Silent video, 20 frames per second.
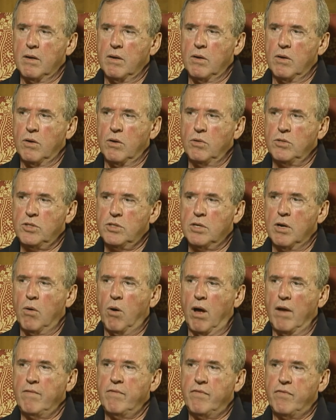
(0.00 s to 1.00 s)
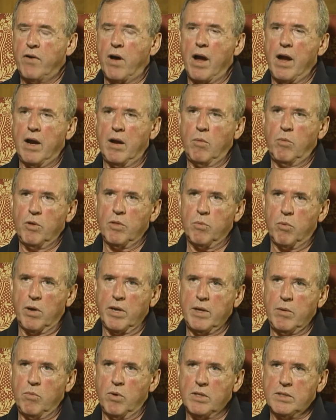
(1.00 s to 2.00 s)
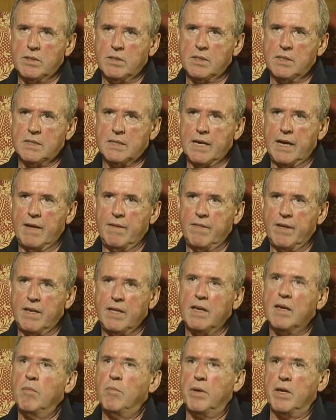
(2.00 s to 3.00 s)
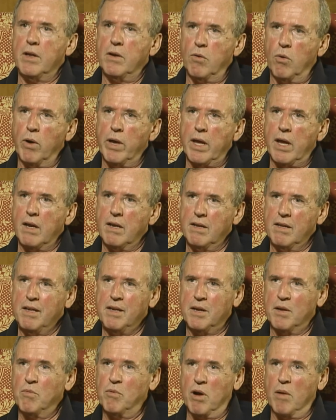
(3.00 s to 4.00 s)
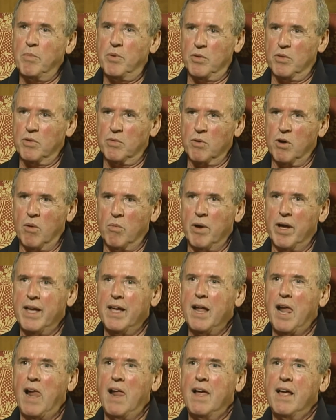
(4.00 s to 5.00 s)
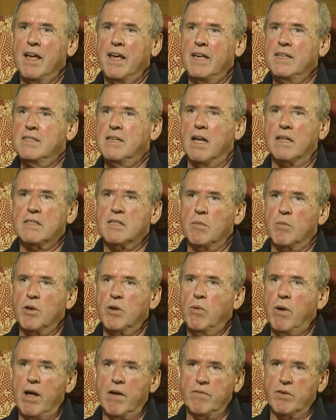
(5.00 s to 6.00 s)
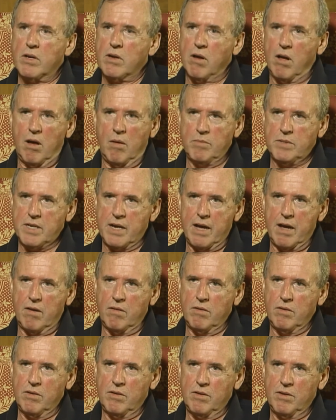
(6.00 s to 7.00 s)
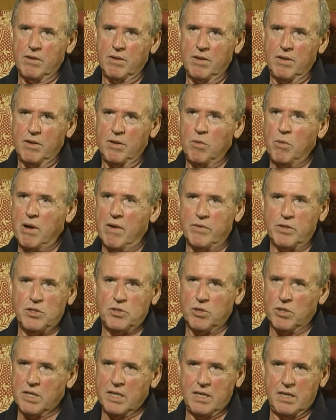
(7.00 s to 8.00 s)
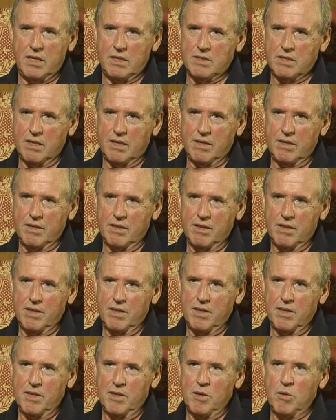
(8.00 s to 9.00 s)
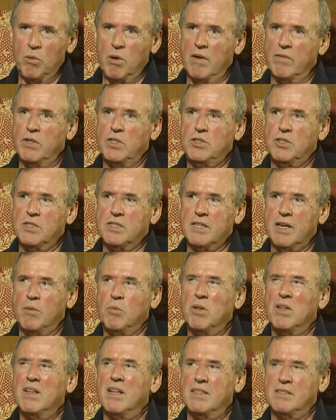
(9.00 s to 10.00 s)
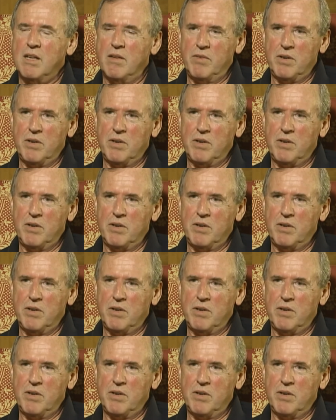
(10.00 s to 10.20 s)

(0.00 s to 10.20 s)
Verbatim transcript: who's so on fire with what he wants to say that he can be annoying. He can rub you the wrong way. He's not someone who ever calmed down, who ever took it easy, who ever just said, well, let's have